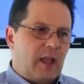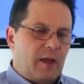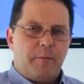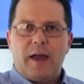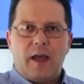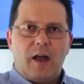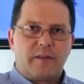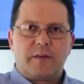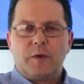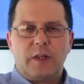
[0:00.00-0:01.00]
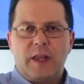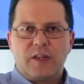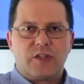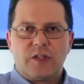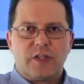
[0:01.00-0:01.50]
and my awesome
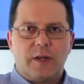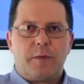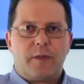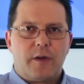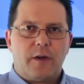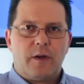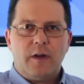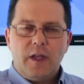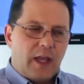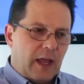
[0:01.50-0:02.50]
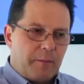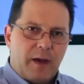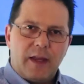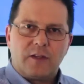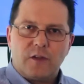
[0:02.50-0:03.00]
relationship with her, and
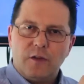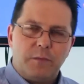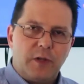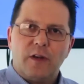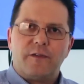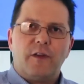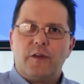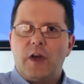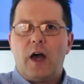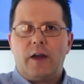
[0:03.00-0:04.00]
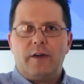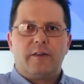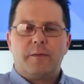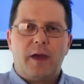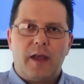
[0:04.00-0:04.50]
my 2 beautiful
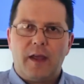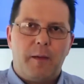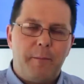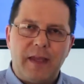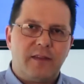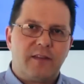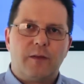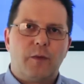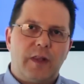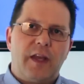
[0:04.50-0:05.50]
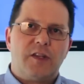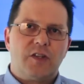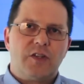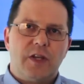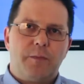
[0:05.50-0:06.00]
daughters, and my amazing
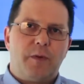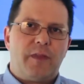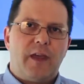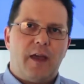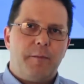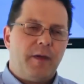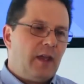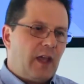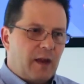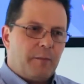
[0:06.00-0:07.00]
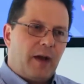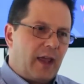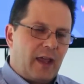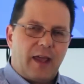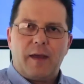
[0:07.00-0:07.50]
relationship with them, and
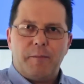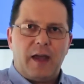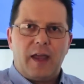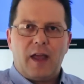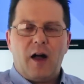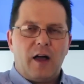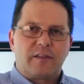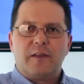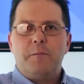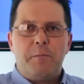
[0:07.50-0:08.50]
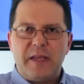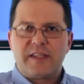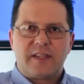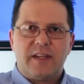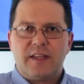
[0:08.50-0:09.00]
my awesome
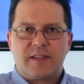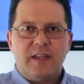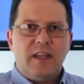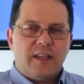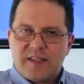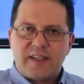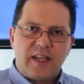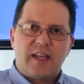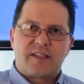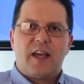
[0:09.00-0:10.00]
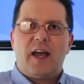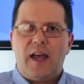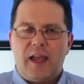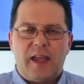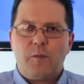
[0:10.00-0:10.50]
business,
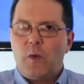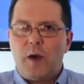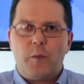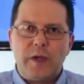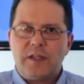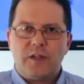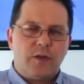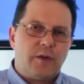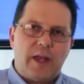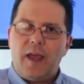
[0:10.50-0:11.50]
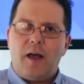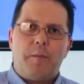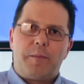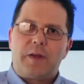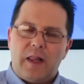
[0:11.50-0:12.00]
CSI, and what we do to
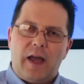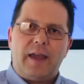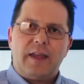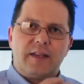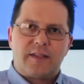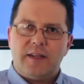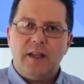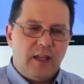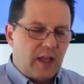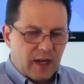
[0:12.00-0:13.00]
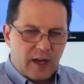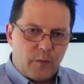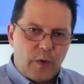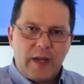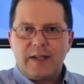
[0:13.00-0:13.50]
help clients, and I
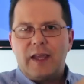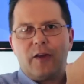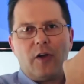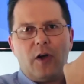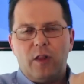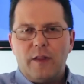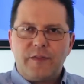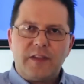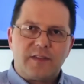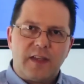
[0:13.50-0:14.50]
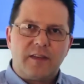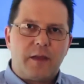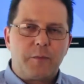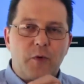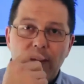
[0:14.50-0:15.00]
write down all of these things
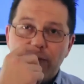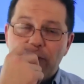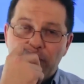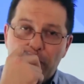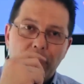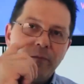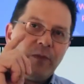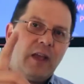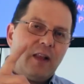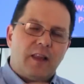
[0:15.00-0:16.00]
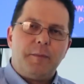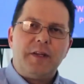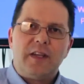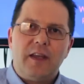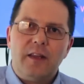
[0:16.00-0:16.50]
I'm grateful for. Let me
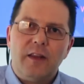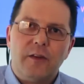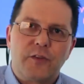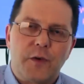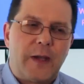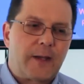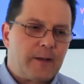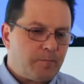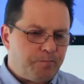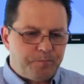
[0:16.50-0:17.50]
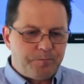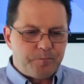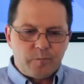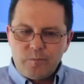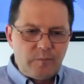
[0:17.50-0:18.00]
tell you a little trick.
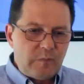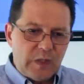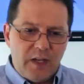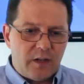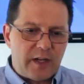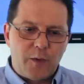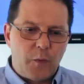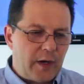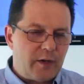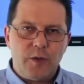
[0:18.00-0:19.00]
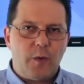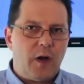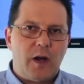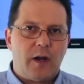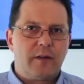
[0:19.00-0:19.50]
I don't care where you
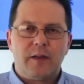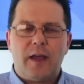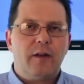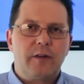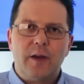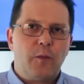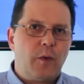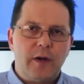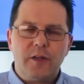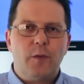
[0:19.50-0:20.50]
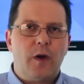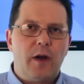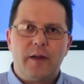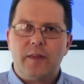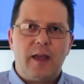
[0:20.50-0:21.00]
are. I don't care where you
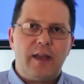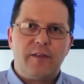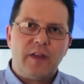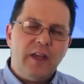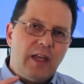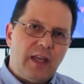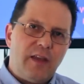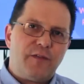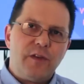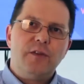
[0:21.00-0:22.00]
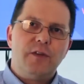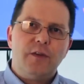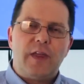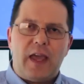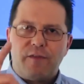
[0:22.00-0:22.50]
are in life. If you
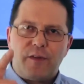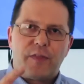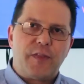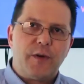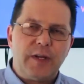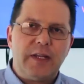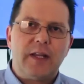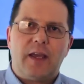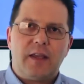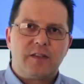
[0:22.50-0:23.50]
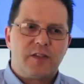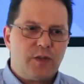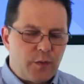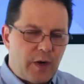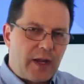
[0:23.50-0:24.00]
do that for 30 days,
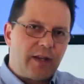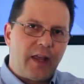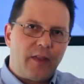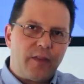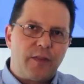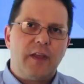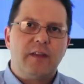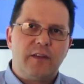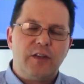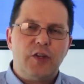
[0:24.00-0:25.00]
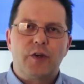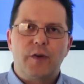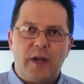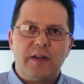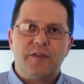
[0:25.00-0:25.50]
you write down the things that you're
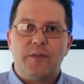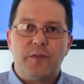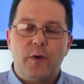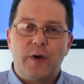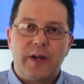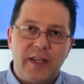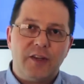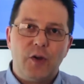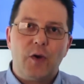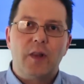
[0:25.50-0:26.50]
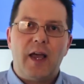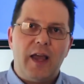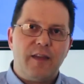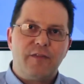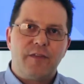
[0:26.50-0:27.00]
grateful for in your
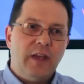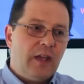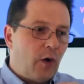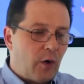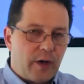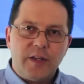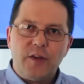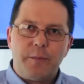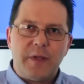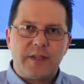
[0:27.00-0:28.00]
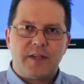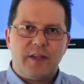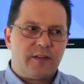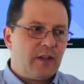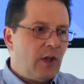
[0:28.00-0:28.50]
life, or in your
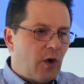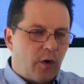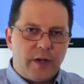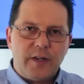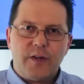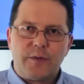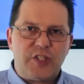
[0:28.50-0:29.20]
business, or in your